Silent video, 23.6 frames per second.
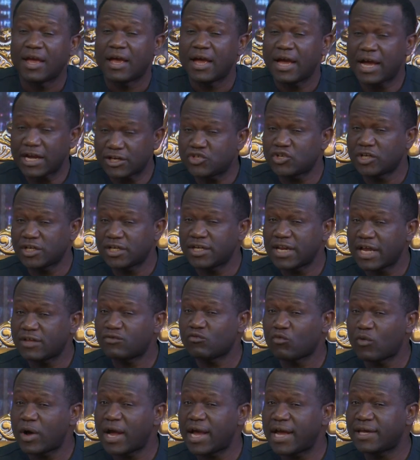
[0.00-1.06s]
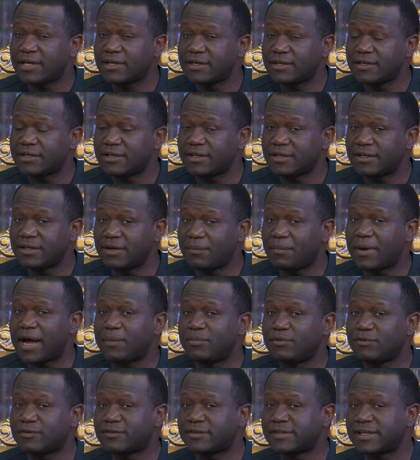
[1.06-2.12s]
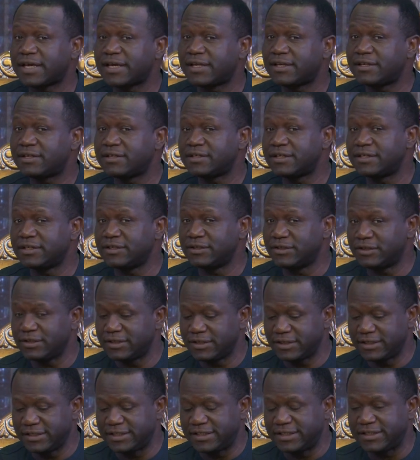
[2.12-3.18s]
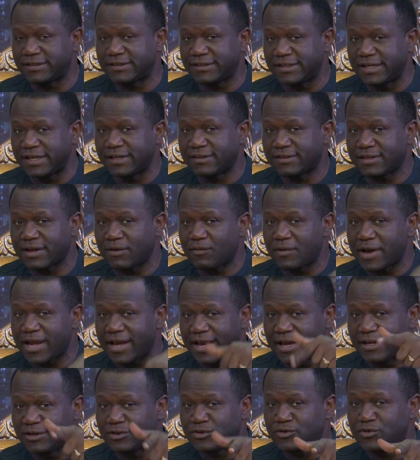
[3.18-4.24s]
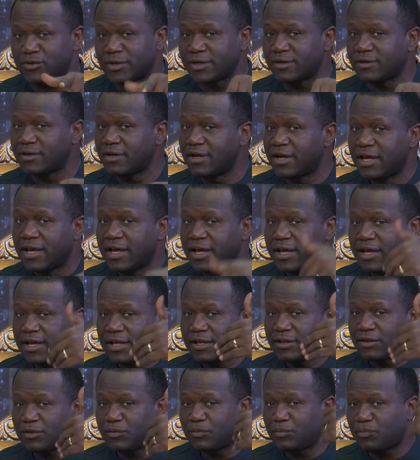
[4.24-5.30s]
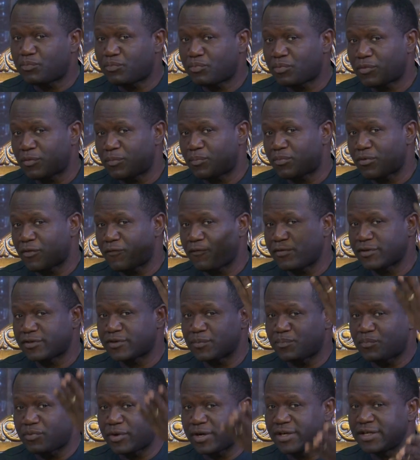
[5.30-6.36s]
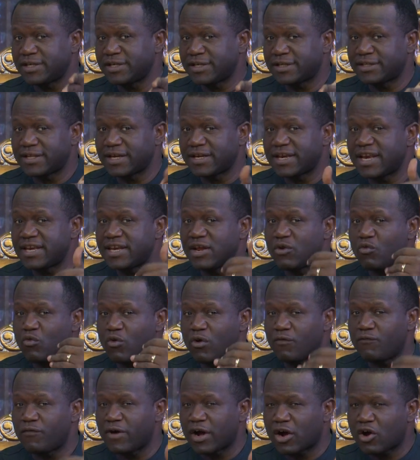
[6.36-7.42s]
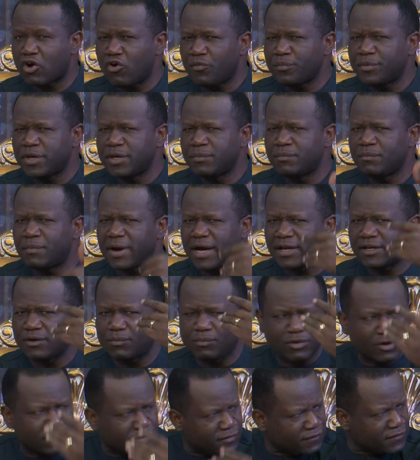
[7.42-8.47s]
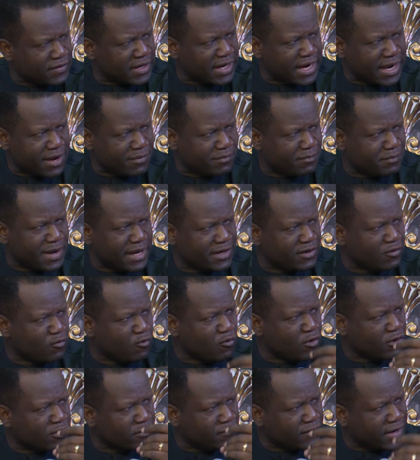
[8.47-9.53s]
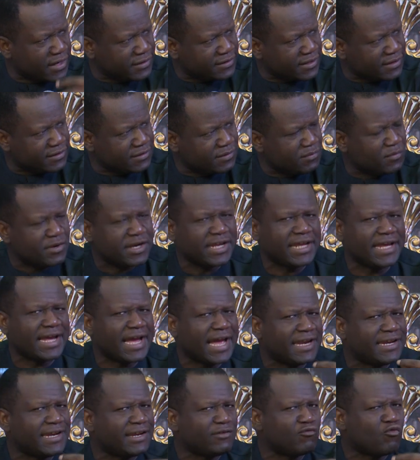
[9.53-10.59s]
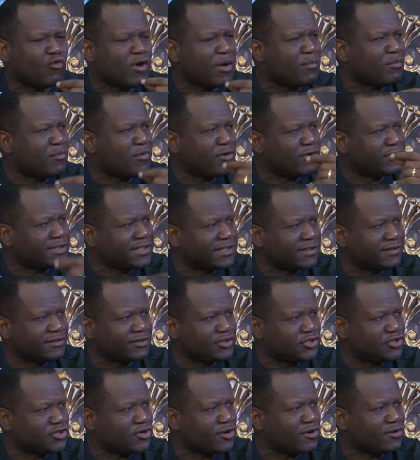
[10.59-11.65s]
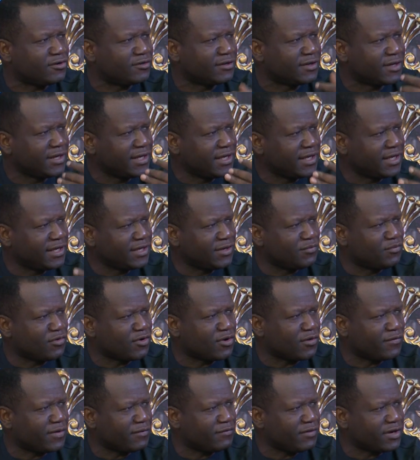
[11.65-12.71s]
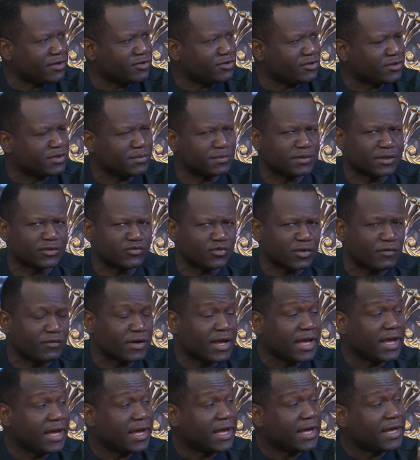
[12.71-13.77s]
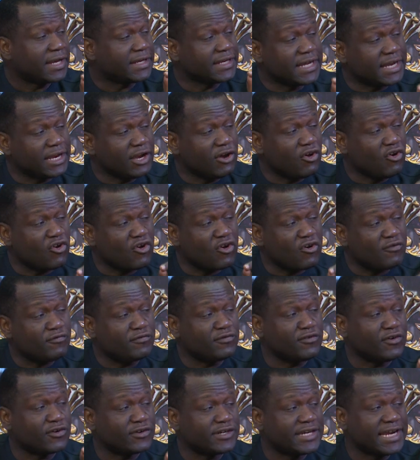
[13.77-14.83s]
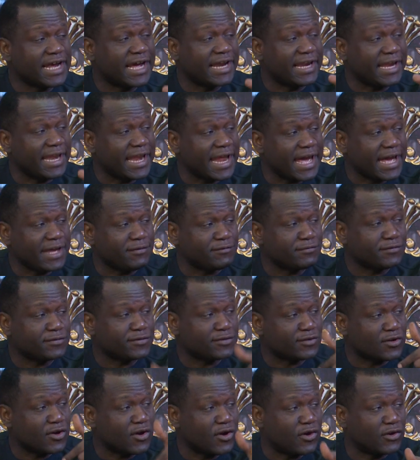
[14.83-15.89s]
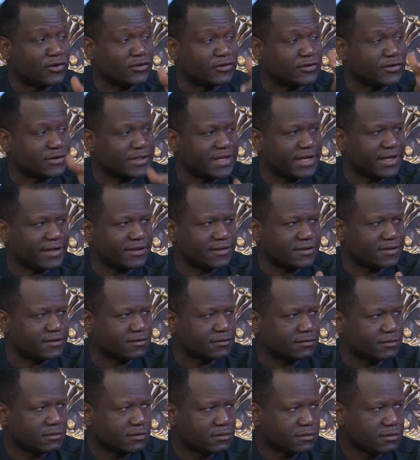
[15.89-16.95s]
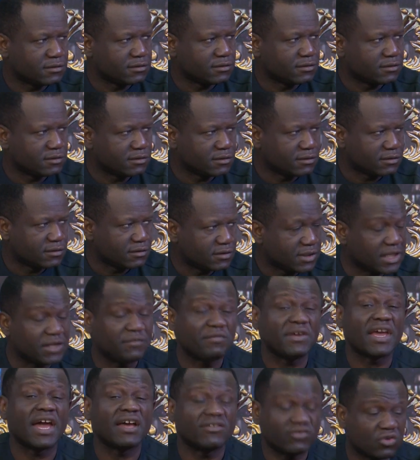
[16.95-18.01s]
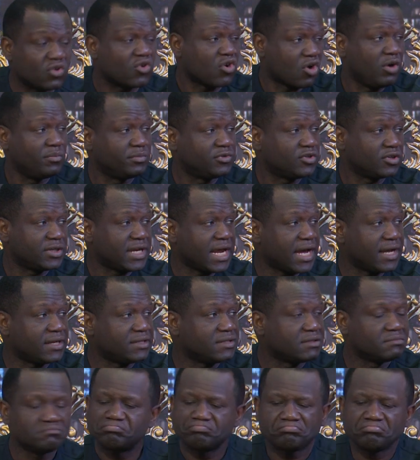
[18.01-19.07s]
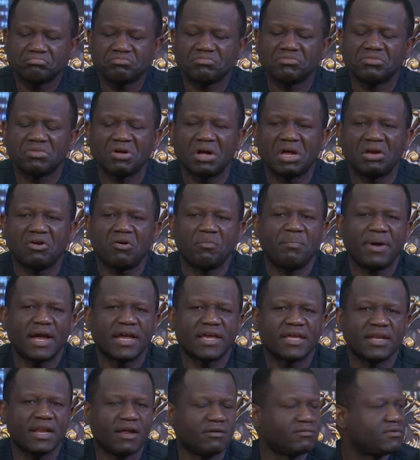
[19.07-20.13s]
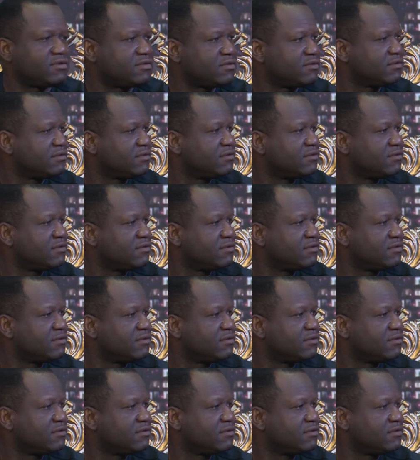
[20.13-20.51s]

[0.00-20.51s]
Actually, that's why the Bible said these days that we're entering, prophecy predicted that they will overcome him by the blood of the Lamb, by the word of their testimony. He added one more thing, John, in the book of Revelation chapter 12, they love not their lives unto death. If he has to come to that, you are not backing out.